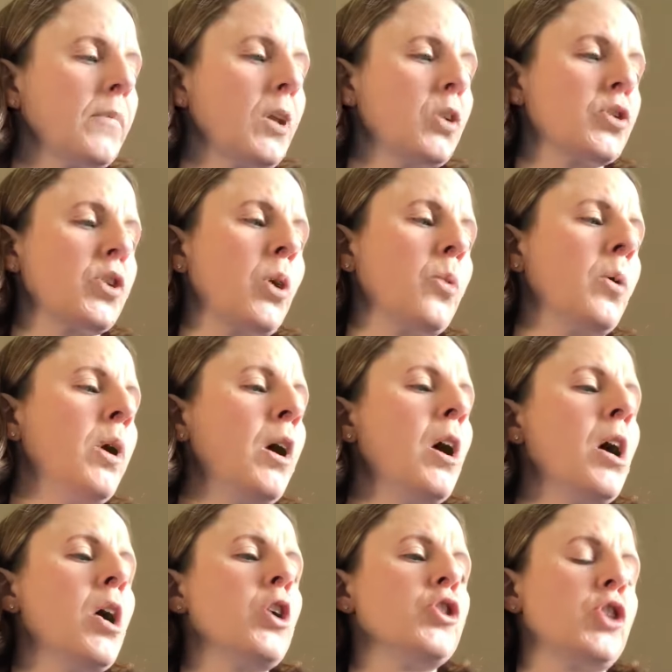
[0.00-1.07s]
So,
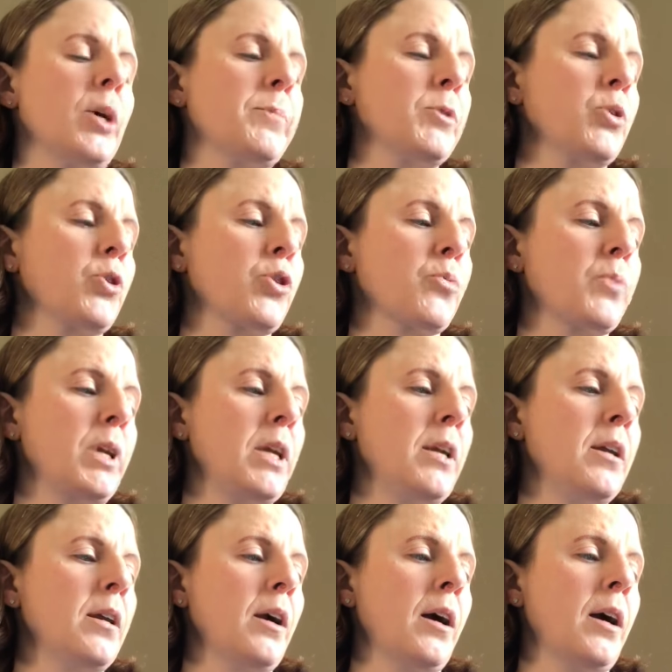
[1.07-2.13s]
Chapter
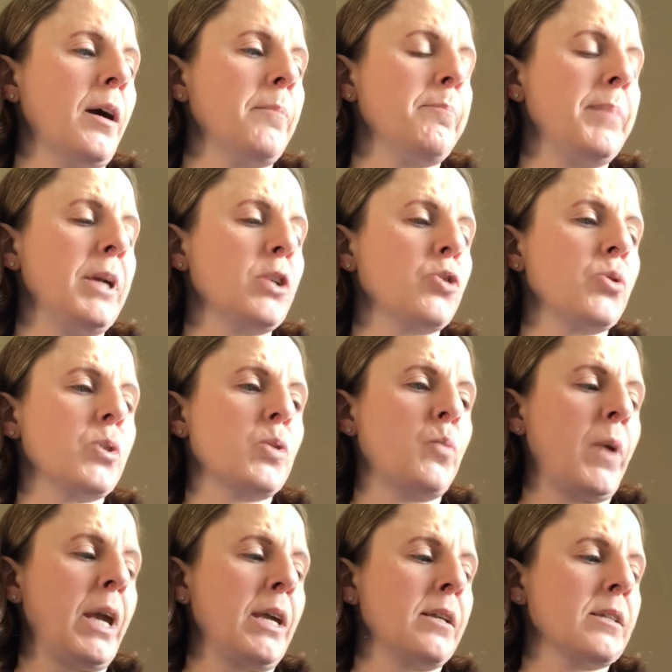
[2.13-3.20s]
3, Beatrice
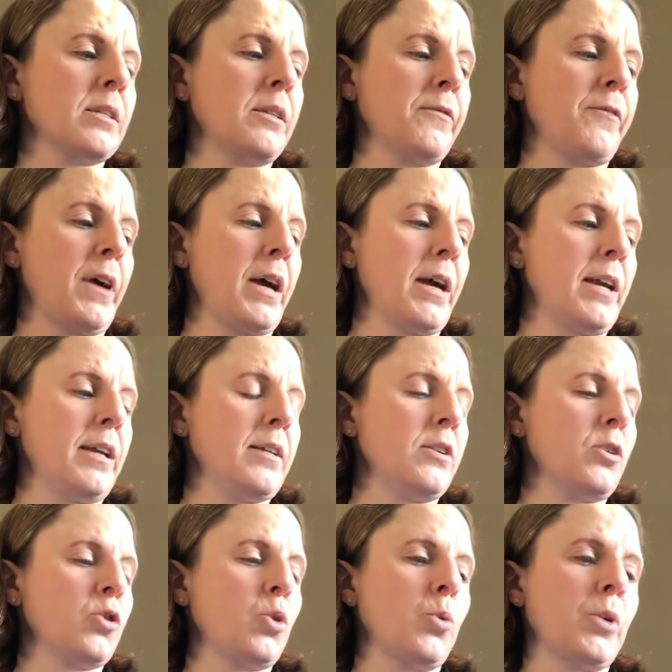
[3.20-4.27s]
wakes to
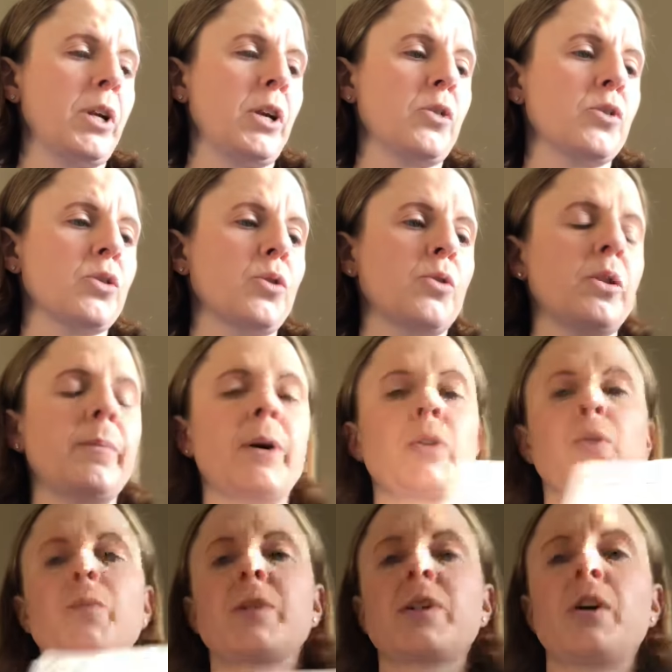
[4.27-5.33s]
find Tori concerned about
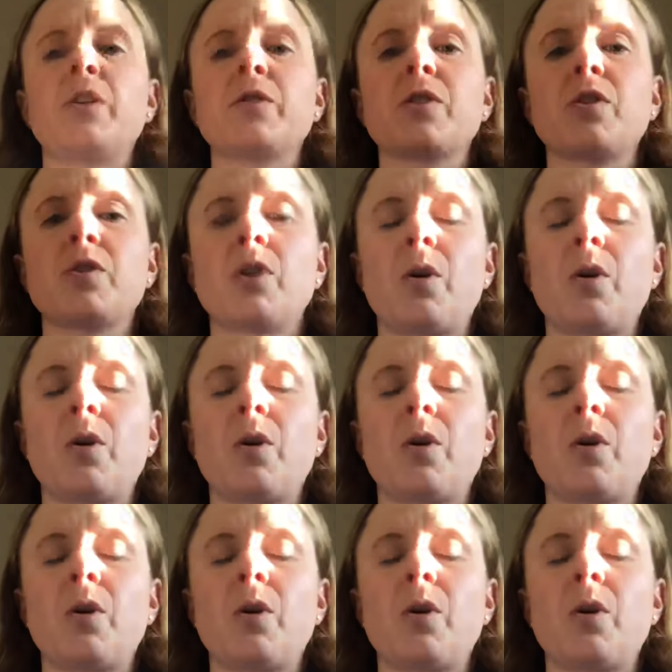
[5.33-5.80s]
the results.